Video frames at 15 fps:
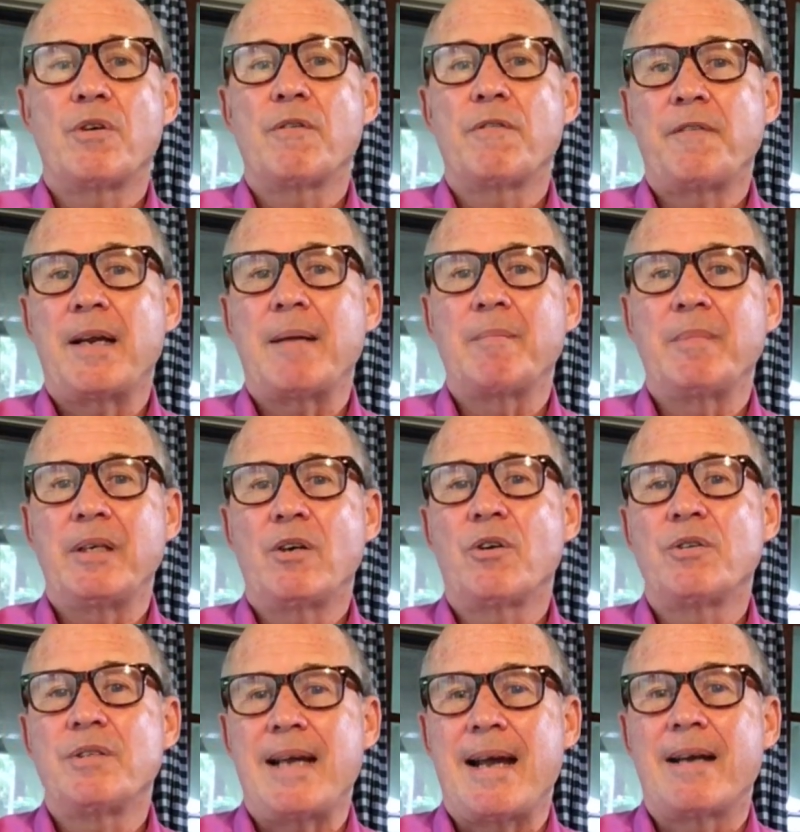her family,
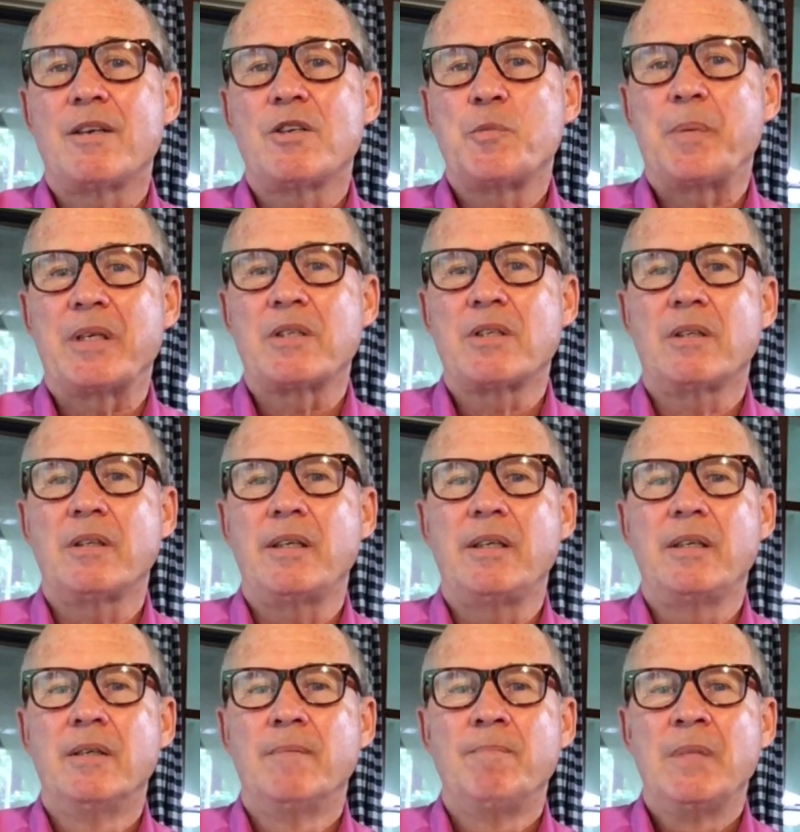her dad especially,
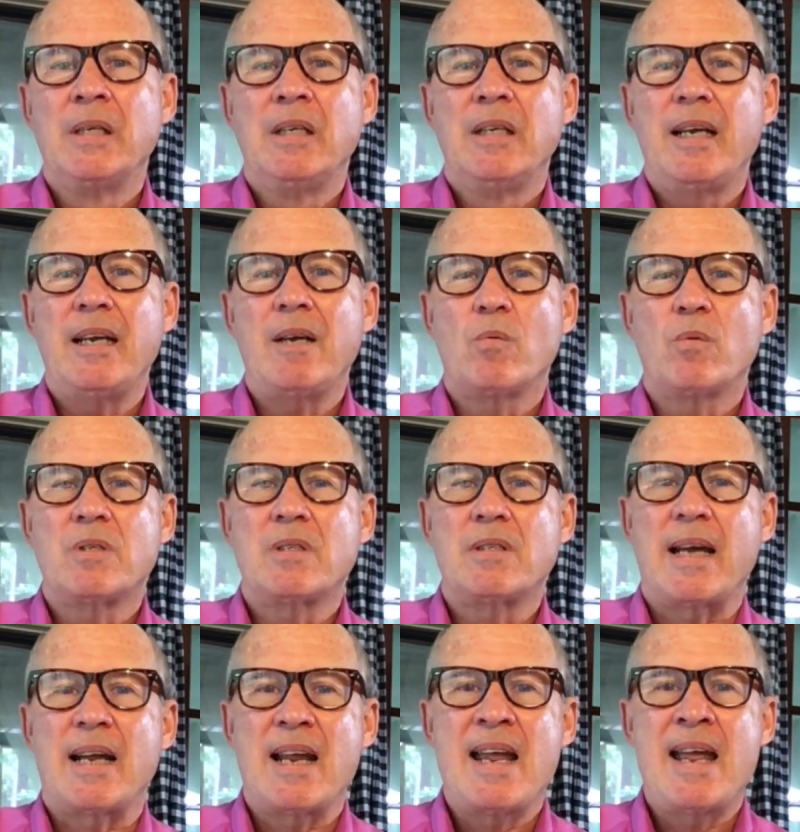it was
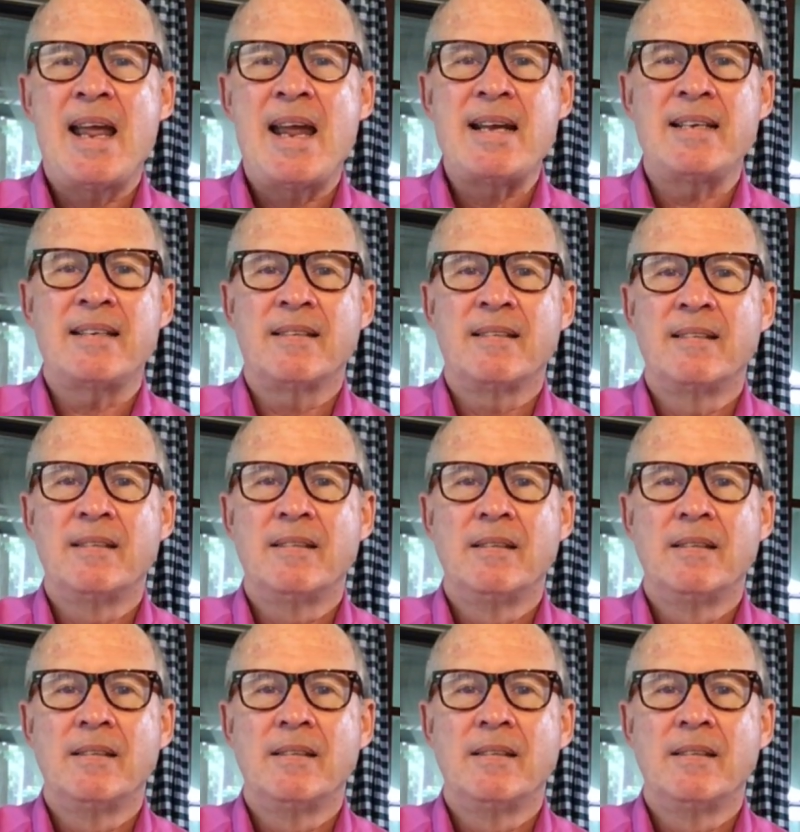that hate